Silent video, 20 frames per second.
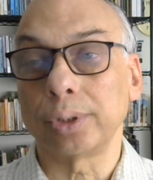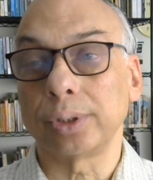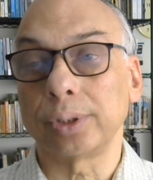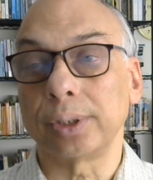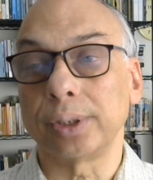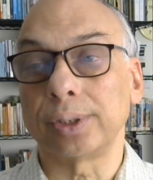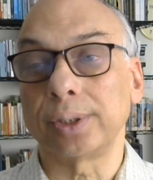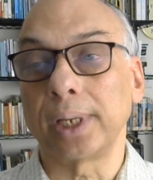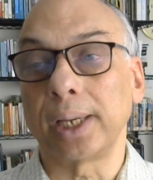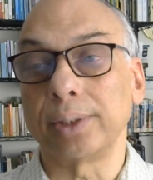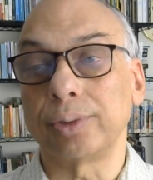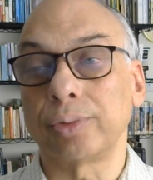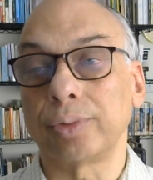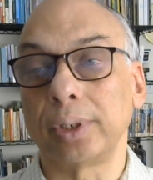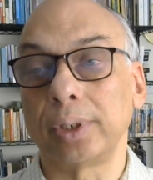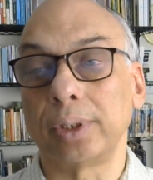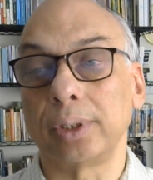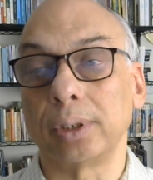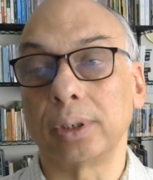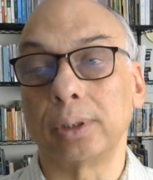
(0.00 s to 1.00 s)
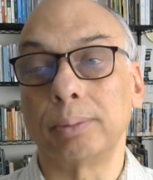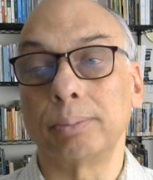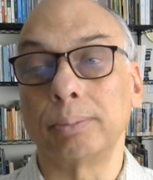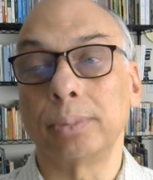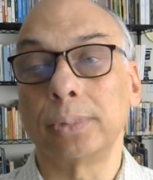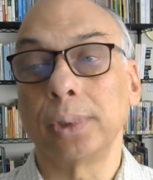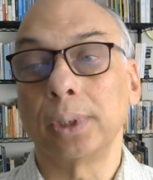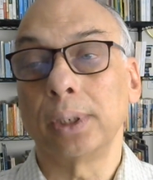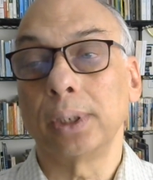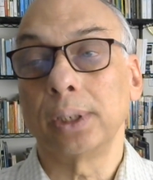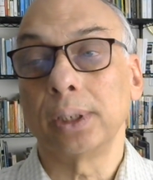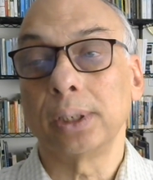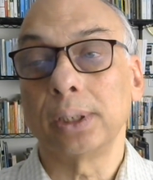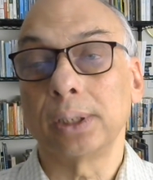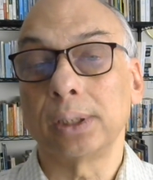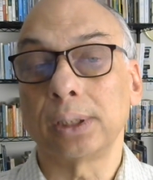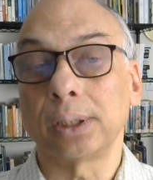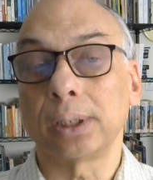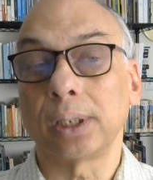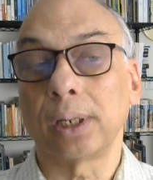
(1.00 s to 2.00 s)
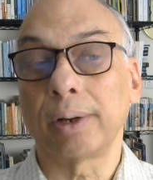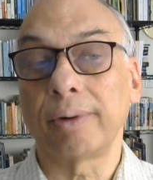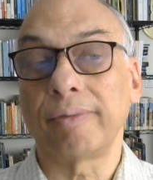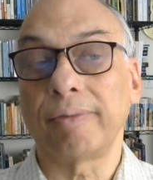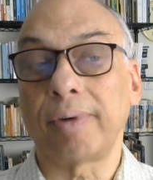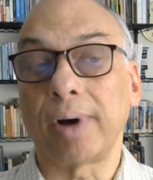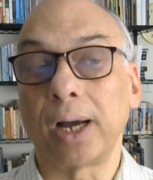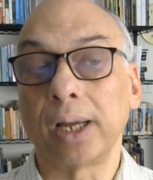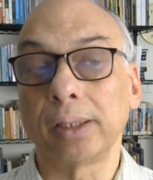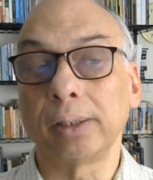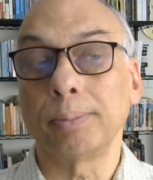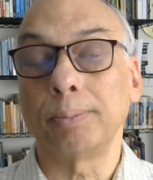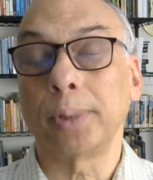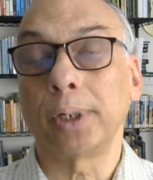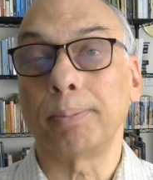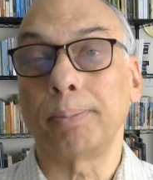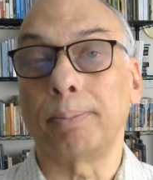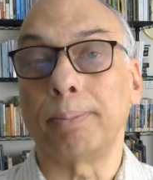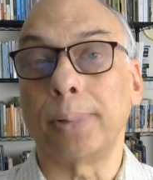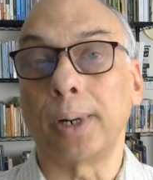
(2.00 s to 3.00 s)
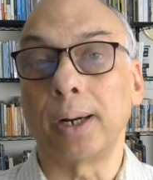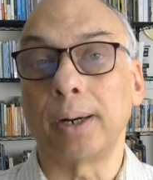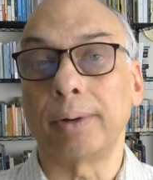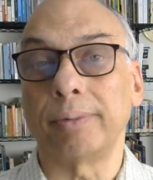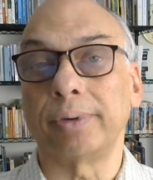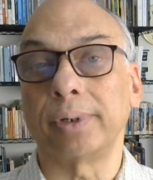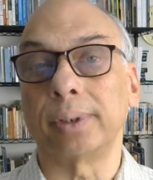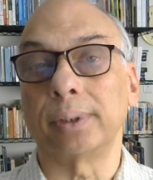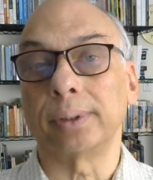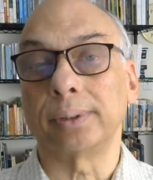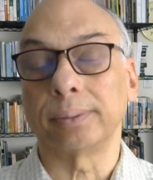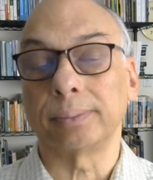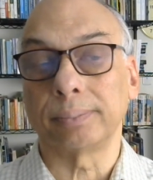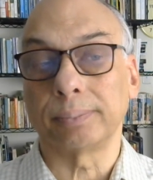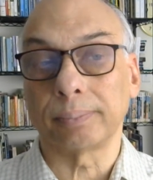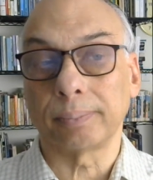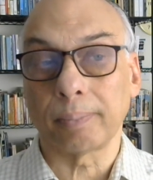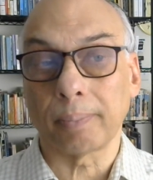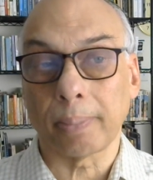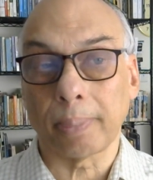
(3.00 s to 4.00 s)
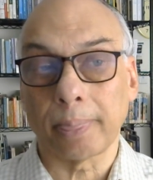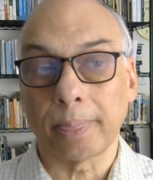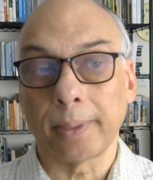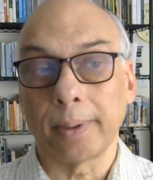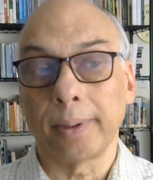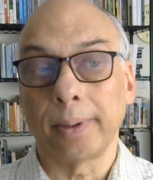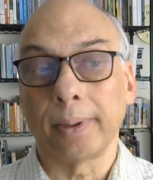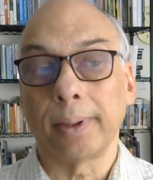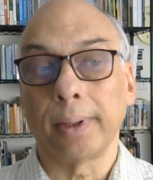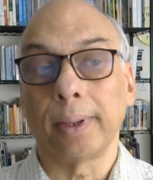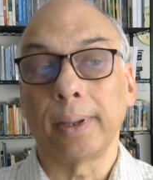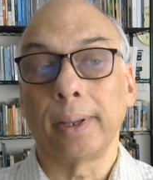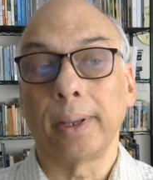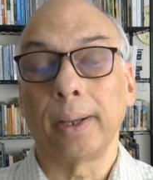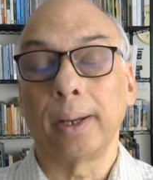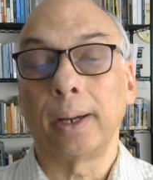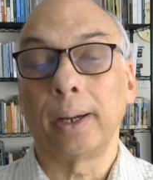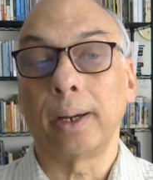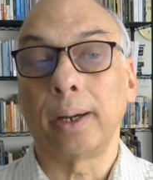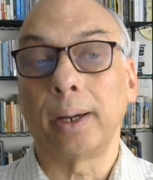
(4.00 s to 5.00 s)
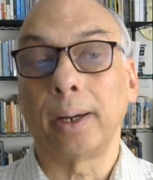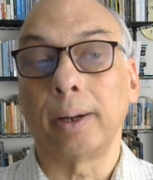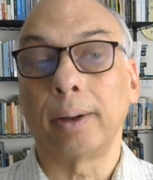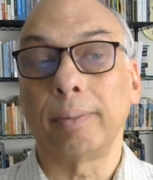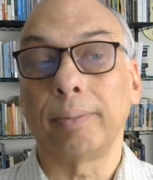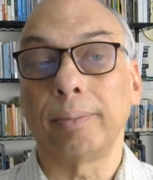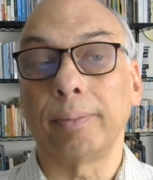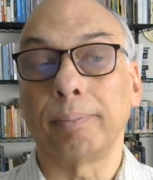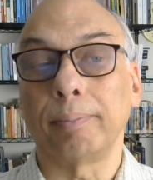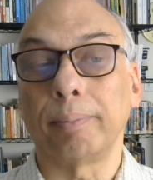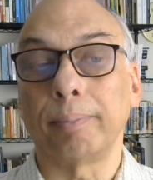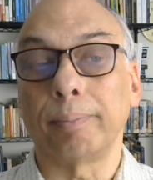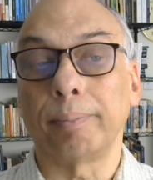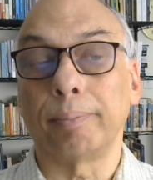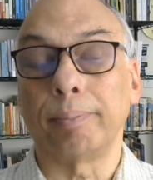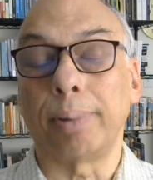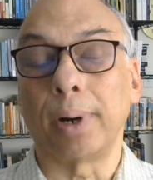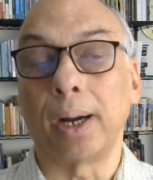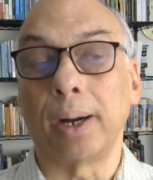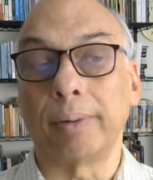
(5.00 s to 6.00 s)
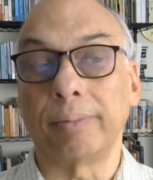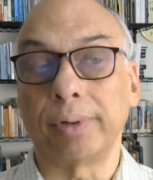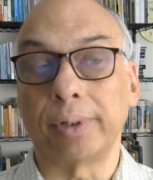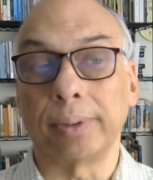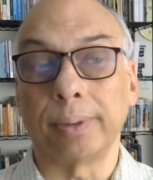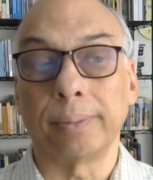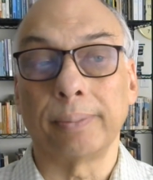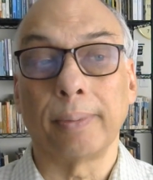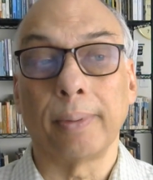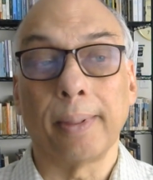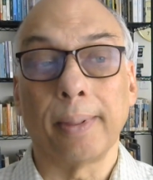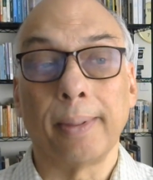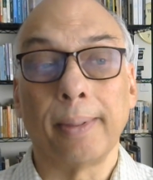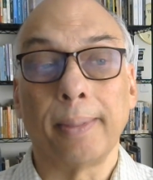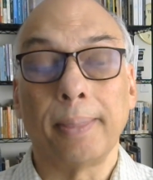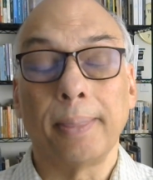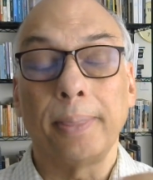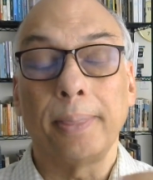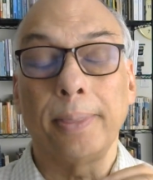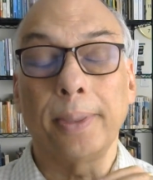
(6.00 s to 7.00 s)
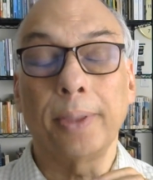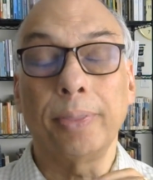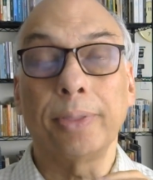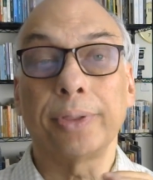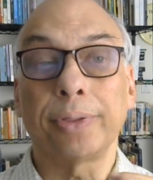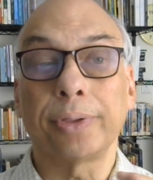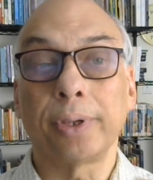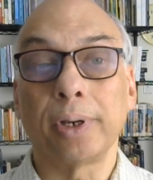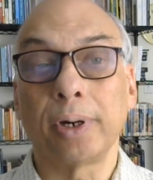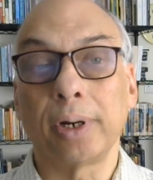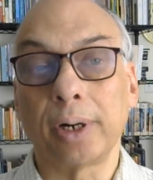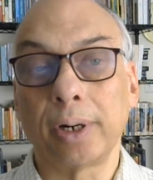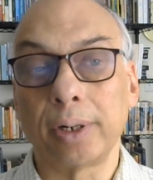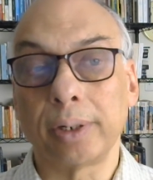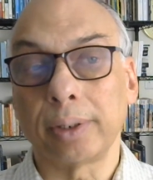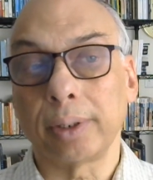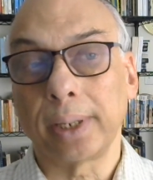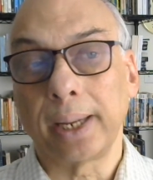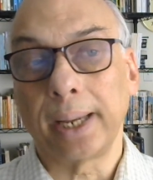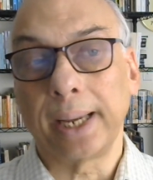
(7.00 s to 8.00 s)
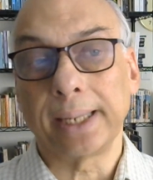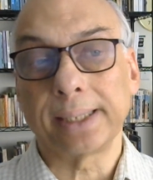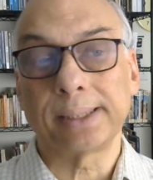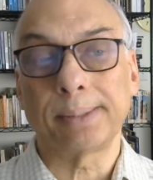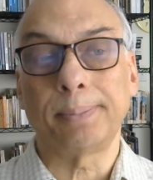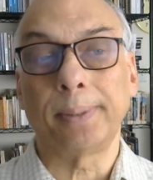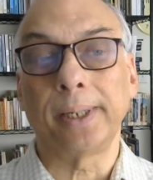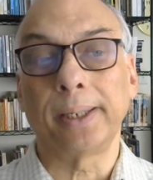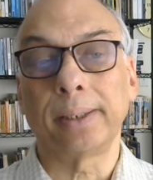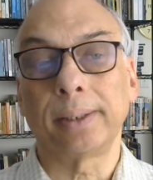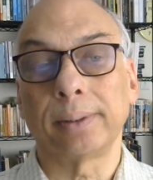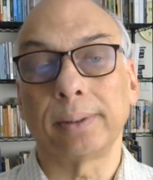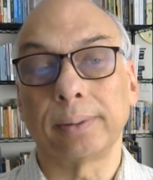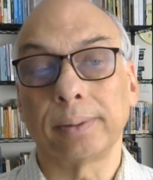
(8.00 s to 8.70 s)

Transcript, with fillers: the Sanskrit term sarvatma bhava. Uh, bhava. Then the third aspect